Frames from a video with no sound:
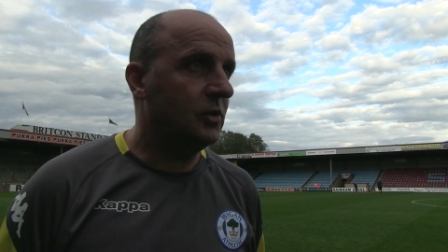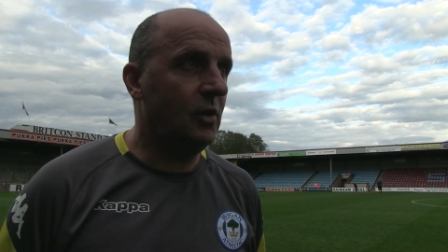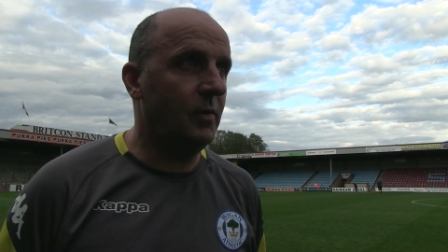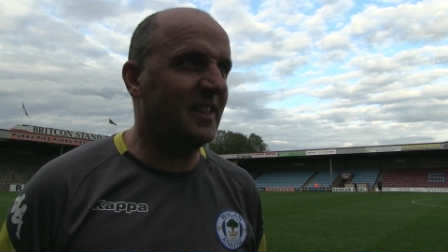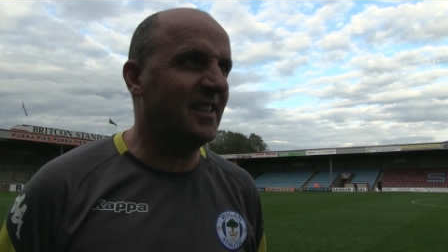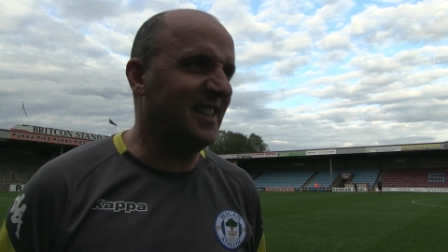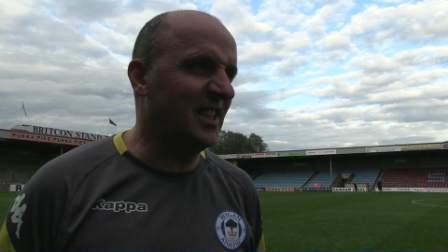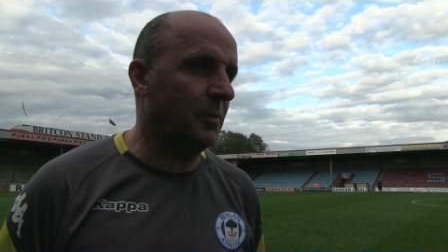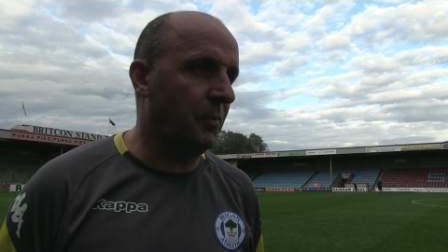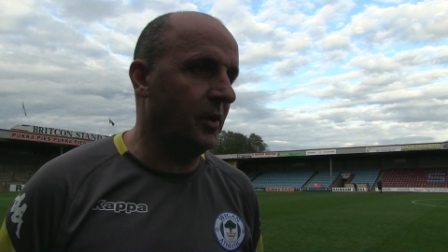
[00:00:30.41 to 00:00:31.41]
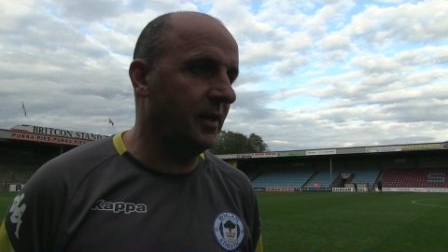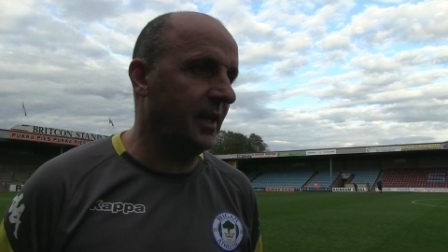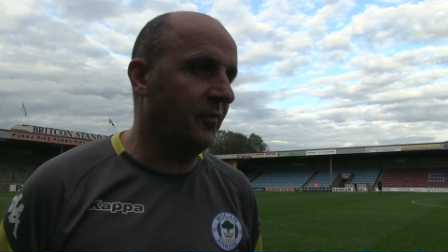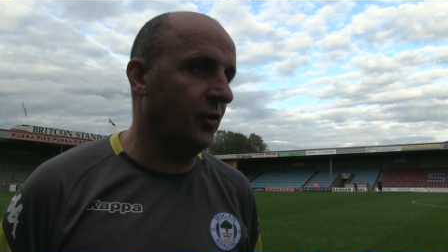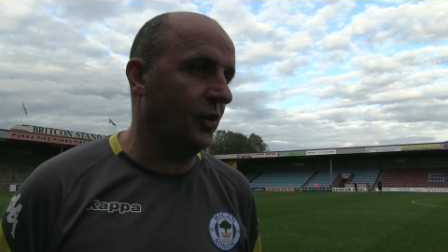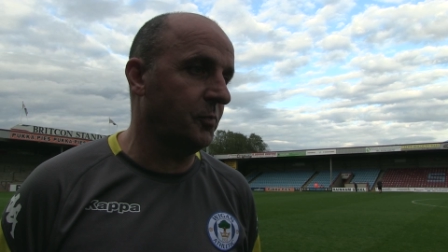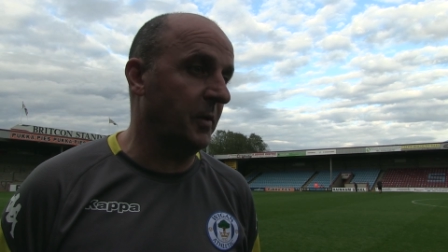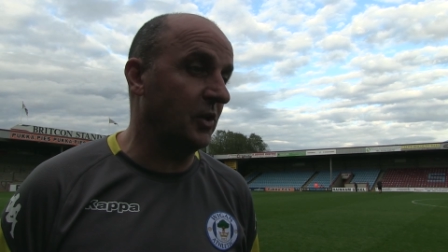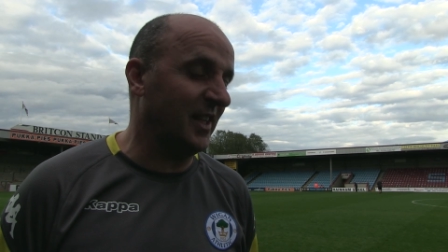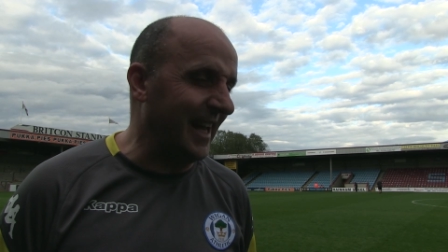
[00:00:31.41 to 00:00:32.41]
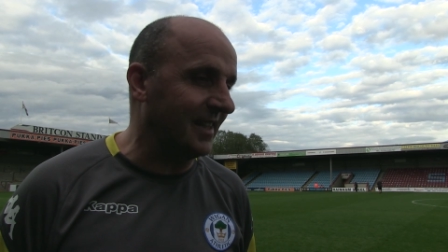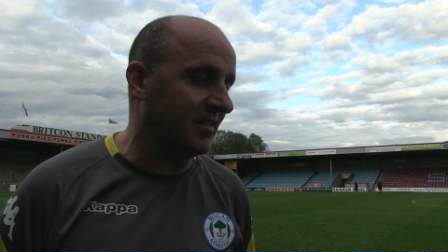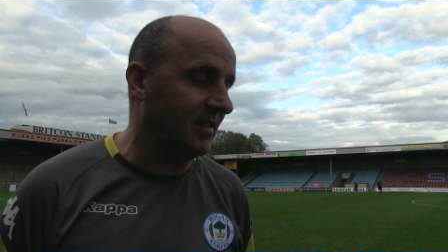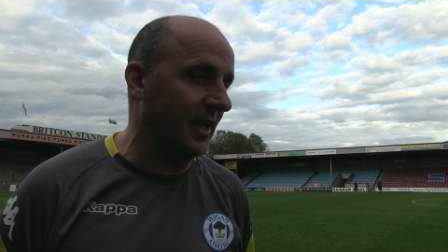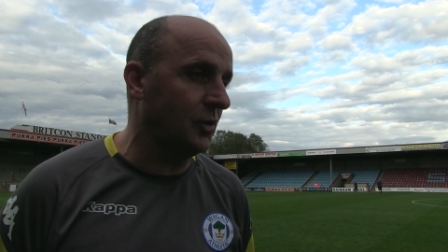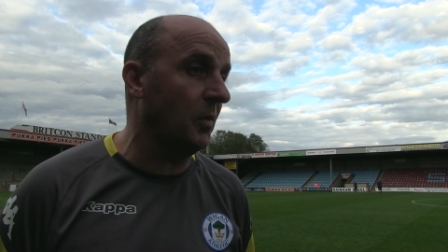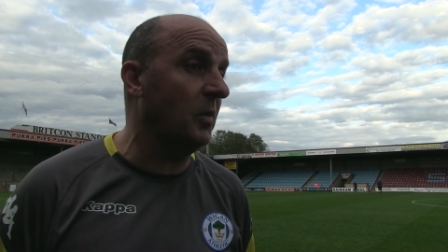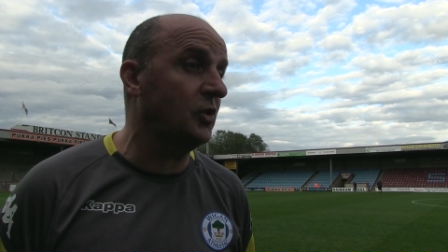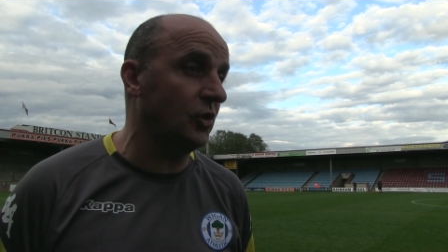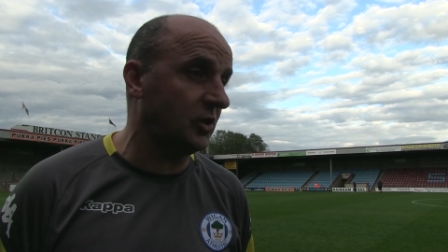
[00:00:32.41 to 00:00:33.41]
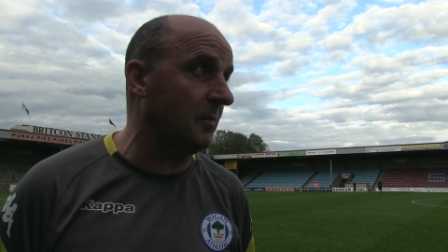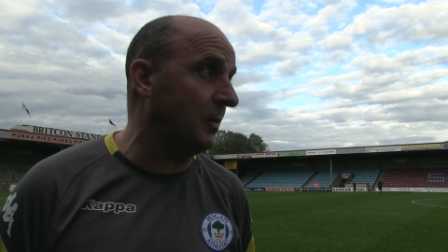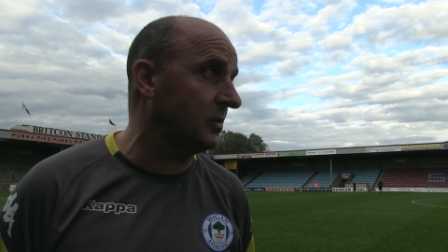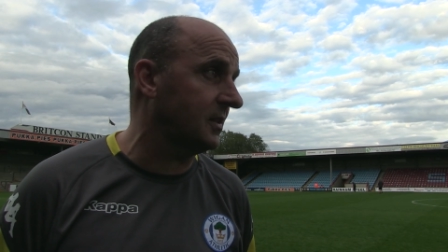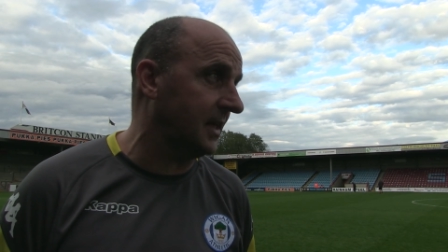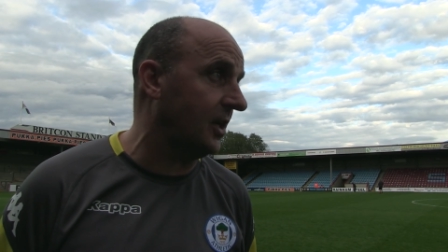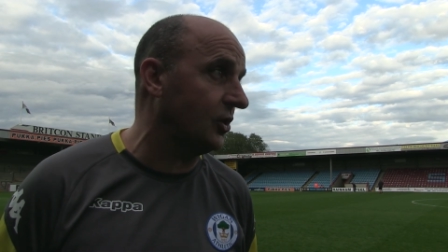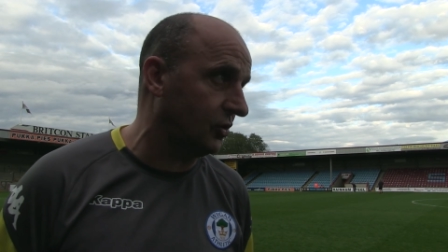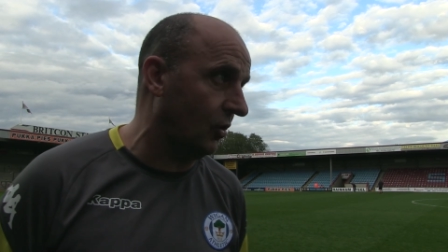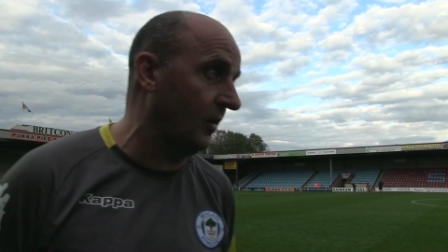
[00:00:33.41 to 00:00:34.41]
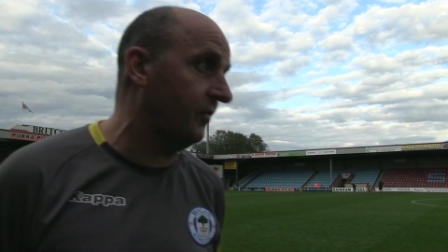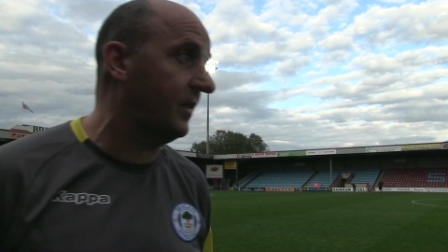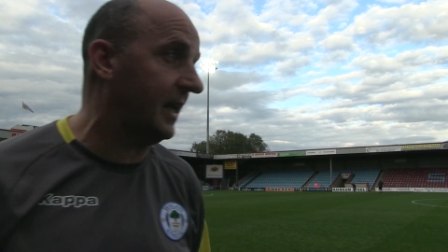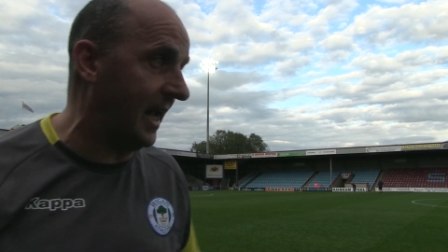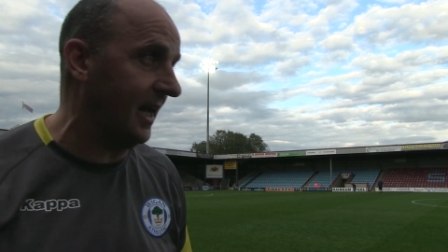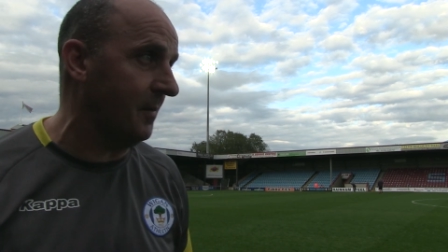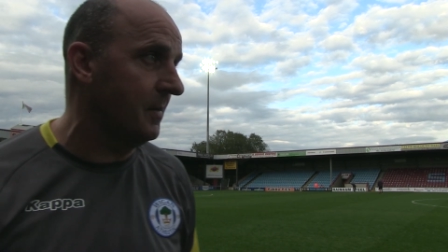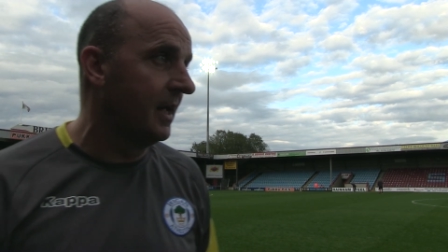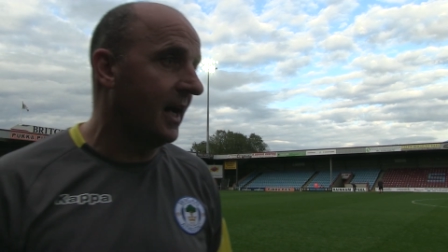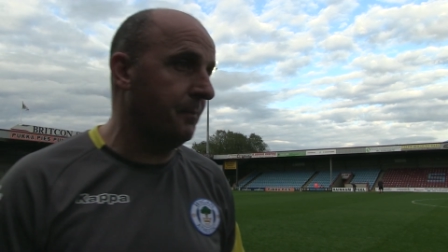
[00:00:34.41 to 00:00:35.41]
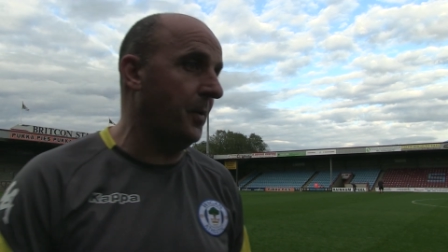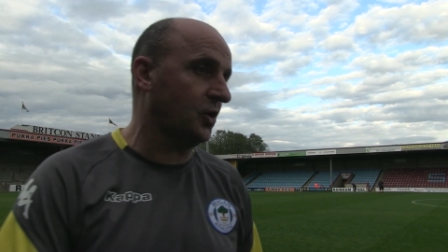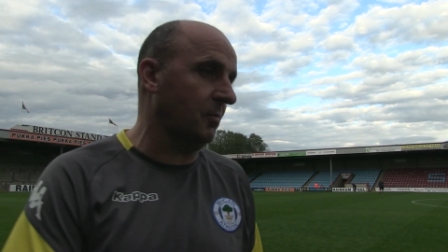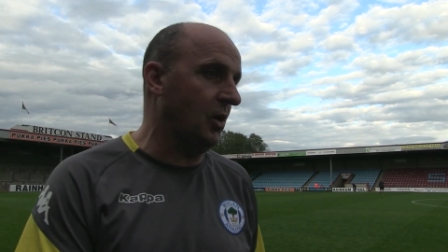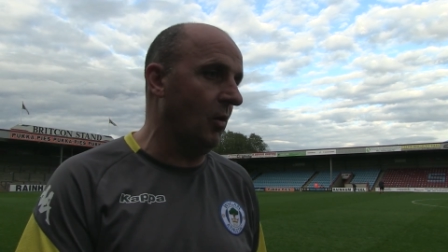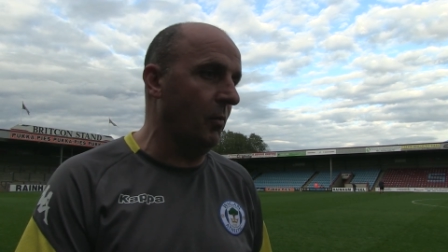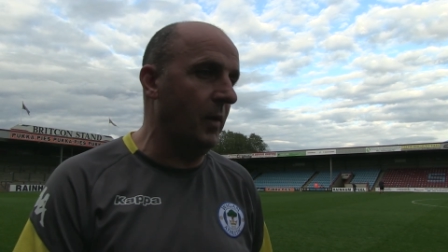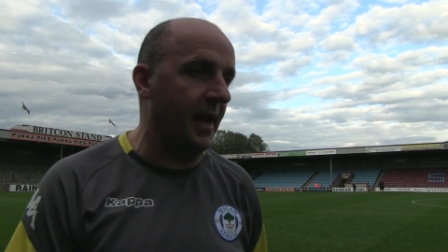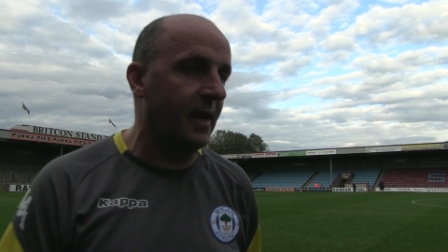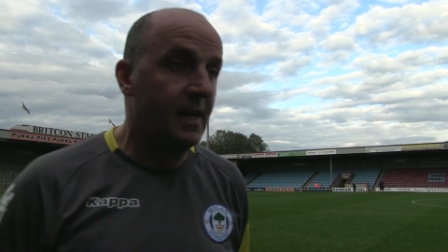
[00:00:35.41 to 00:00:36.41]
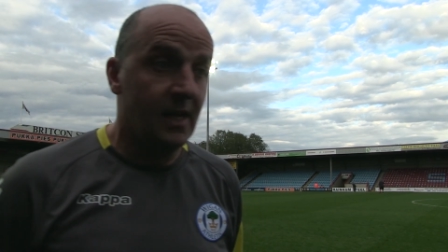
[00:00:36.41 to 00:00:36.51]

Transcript: you know, and that's the disappointing thing for us because at that stage we were just about to take control of the game and possibly go on and win it.